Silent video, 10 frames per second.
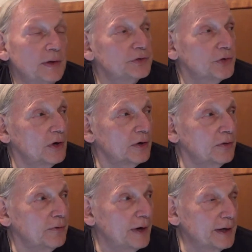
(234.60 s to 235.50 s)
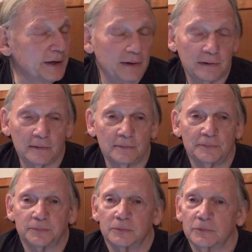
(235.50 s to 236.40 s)
great song, Craig.
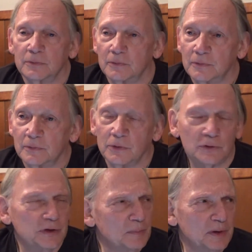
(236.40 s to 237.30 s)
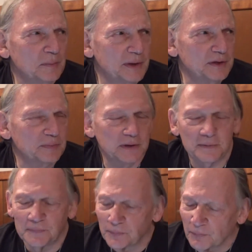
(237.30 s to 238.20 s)
You simply amaze
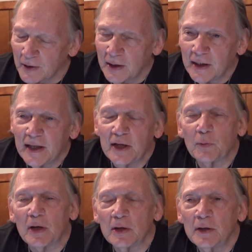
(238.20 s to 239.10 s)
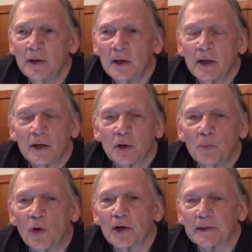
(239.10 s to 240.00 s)
me. Anyway, good
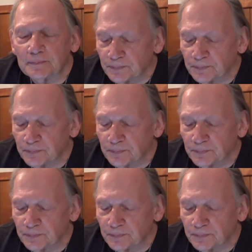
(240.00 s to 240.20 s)
morning,